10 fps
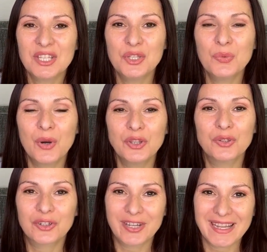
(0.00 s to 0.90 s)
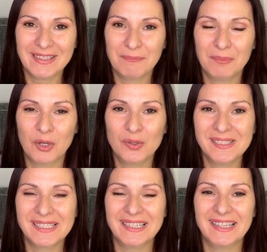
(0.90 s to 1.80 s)
You want to create a
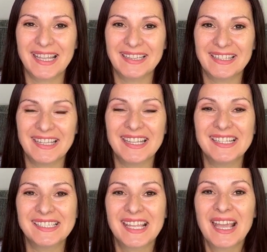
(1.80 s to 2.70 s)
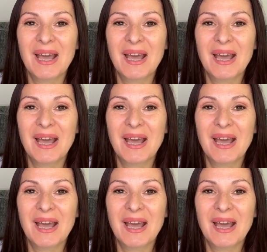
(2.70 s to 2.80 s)
post that is